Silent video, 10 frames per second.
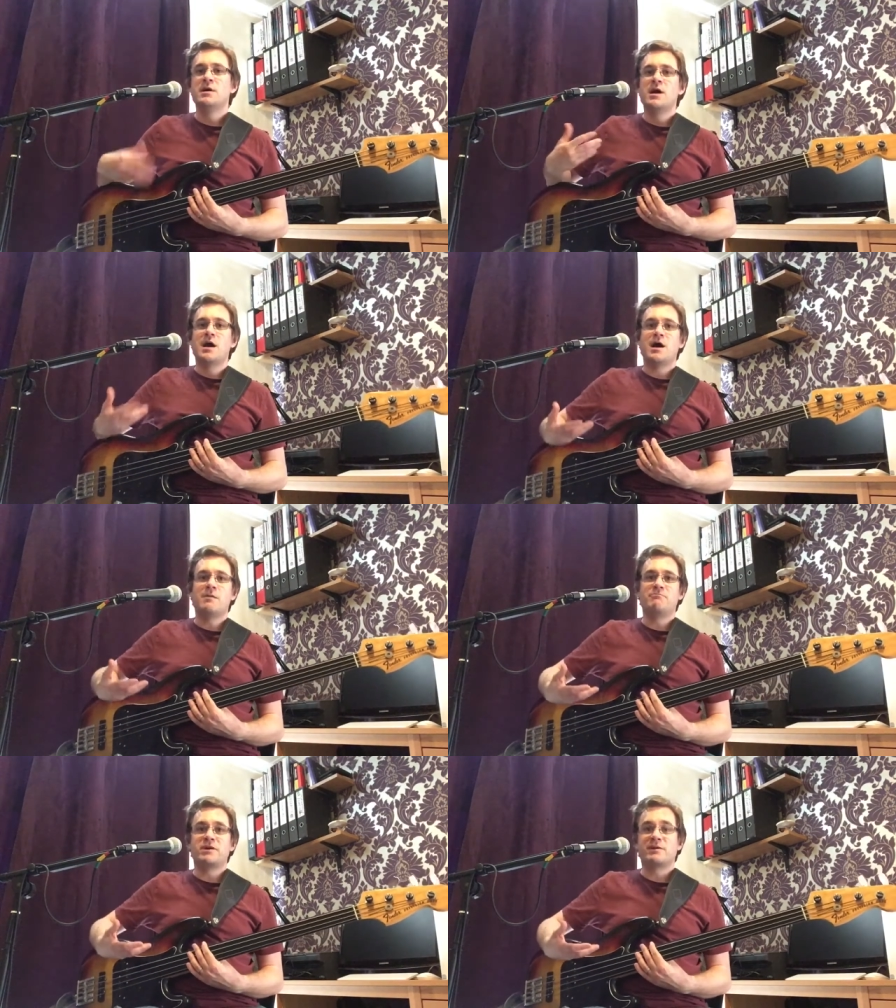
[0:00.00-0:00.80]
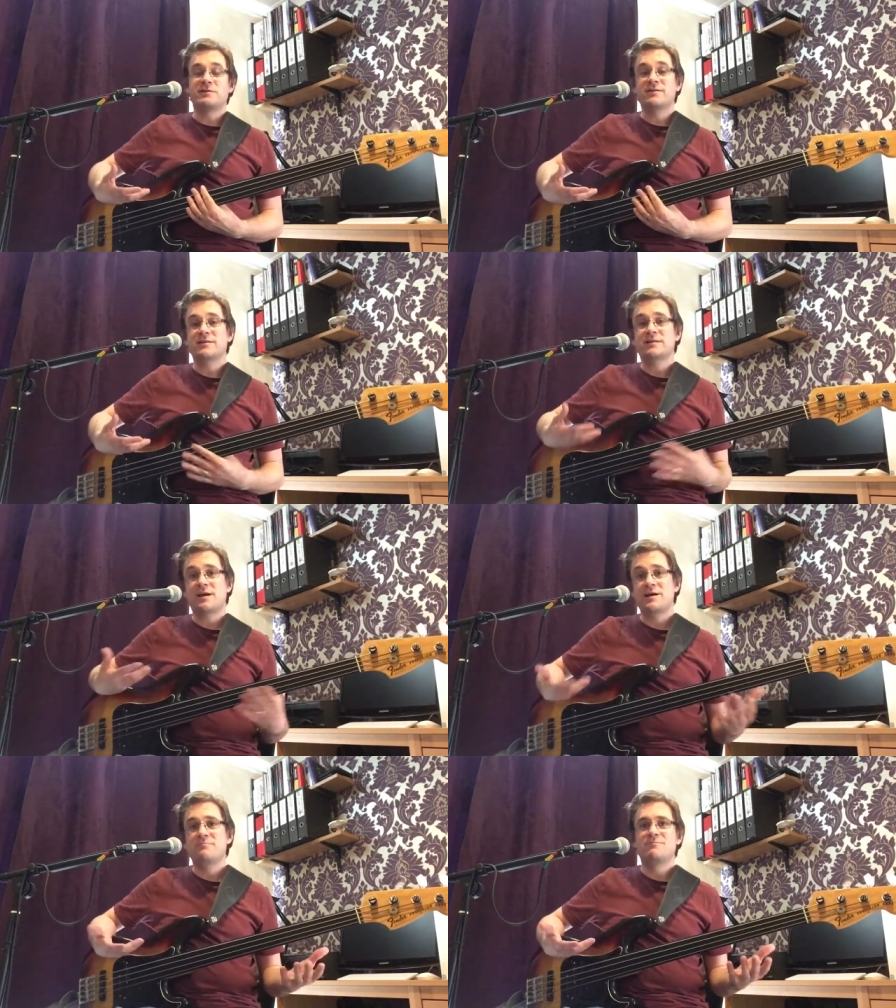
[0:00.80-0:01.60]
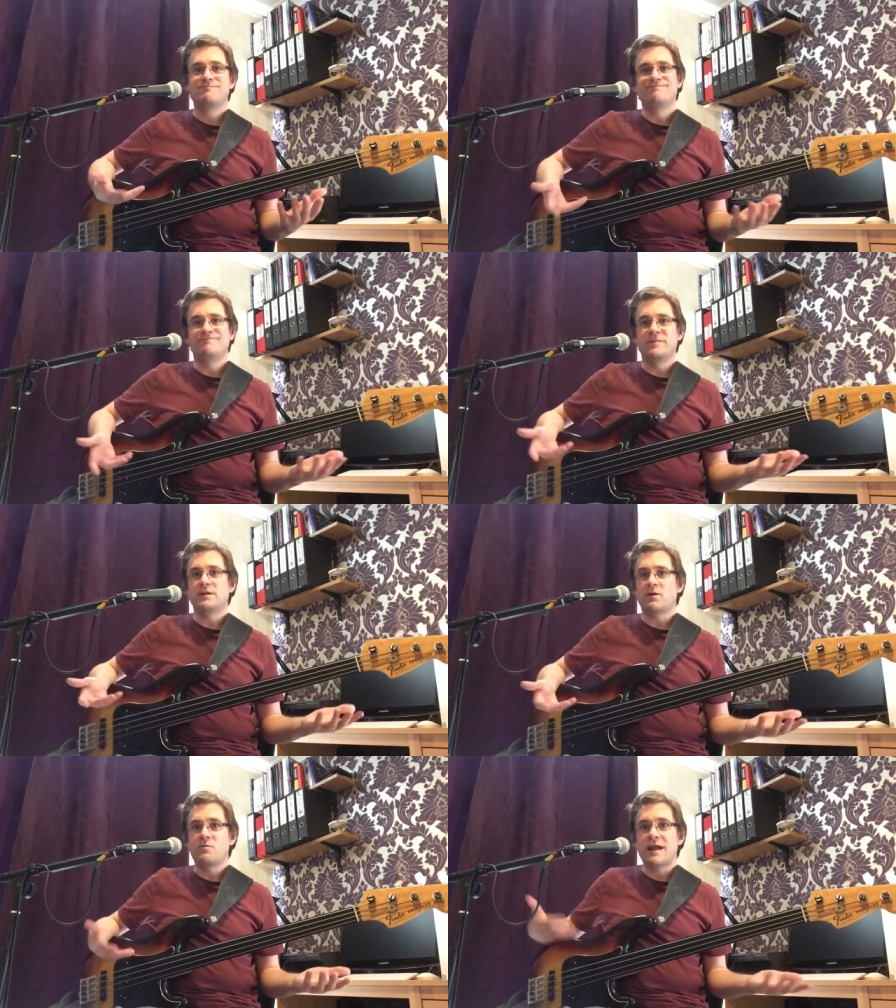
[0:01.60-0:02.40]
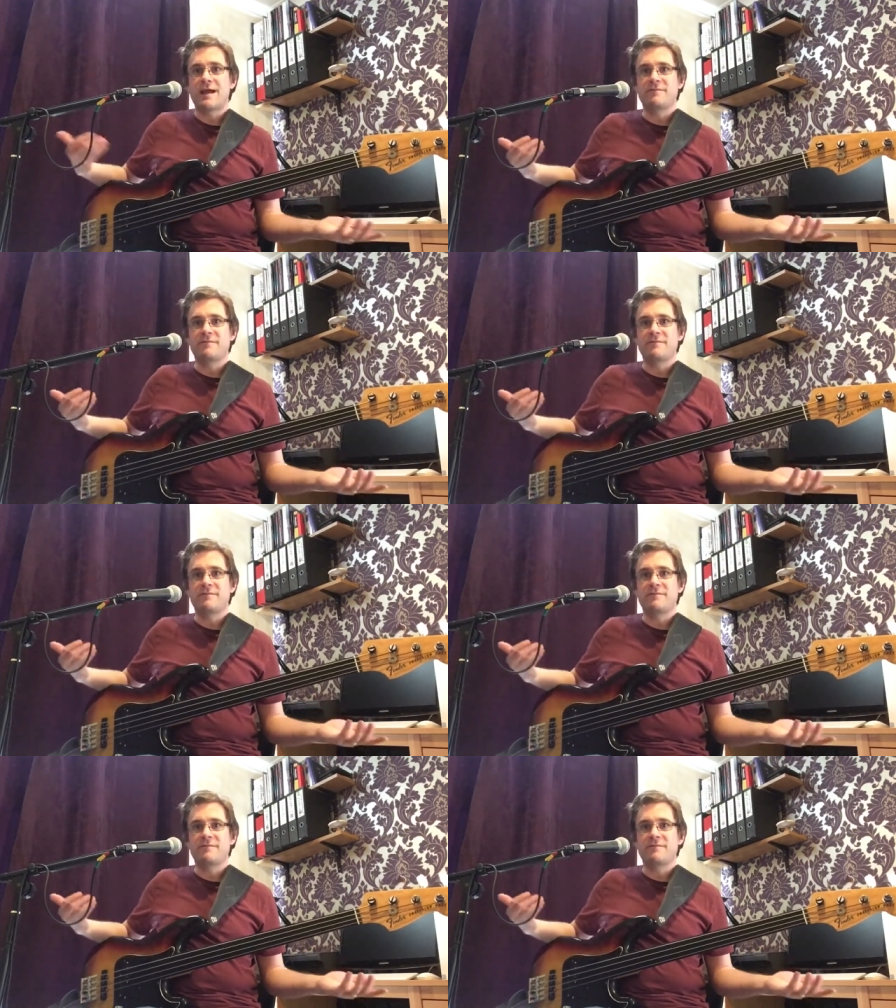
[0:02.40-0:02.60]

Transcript: But a lot of the time, we have